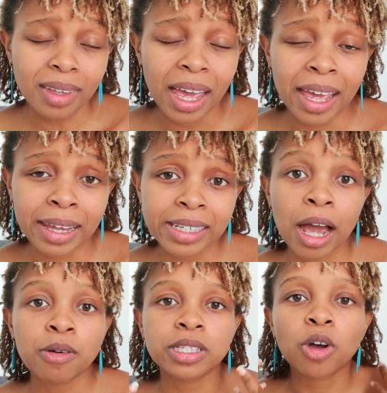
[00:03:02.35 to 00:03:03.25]
And I
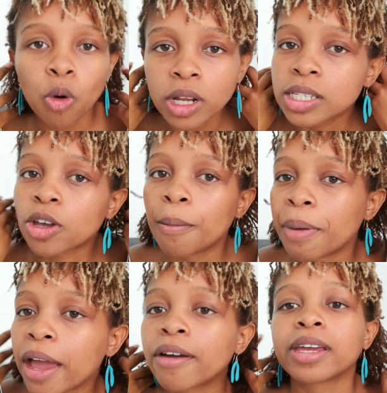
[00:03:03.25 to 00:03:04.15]
was always
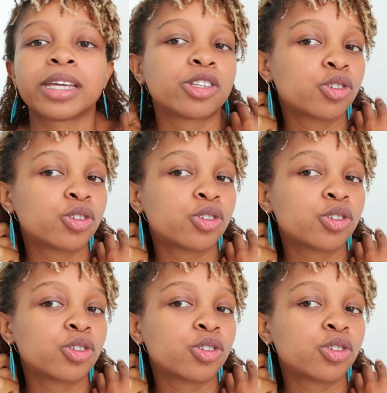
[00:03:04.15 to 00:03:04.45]
comparing it